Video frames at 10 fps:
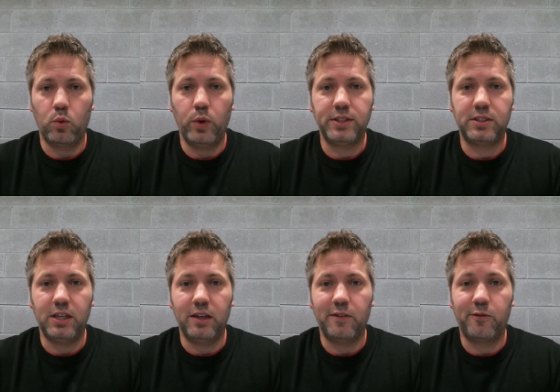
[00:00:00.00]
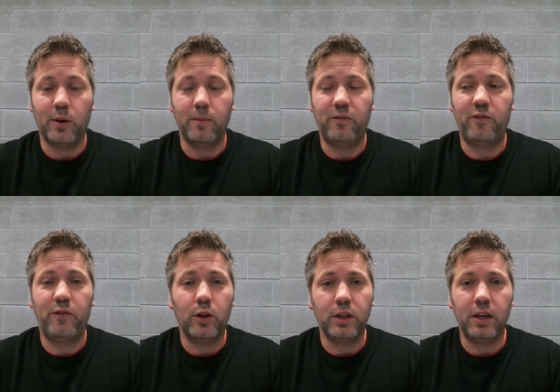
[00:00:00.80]
whiskey from
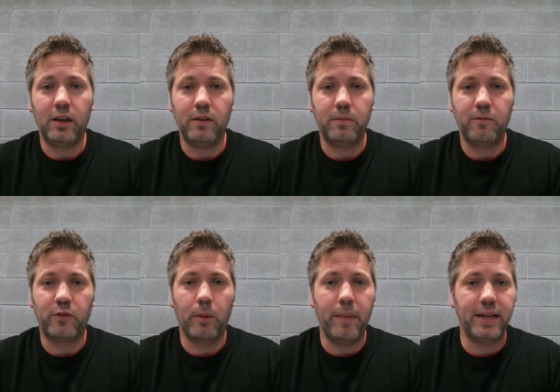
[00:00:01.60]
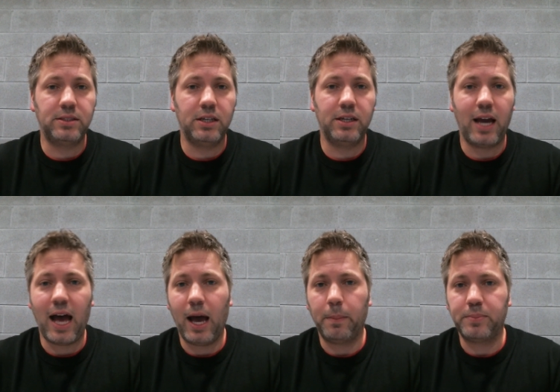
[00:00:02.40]
fully fermented,
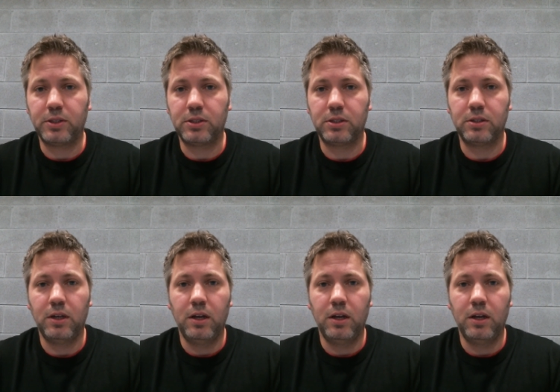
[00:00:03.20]
hopped,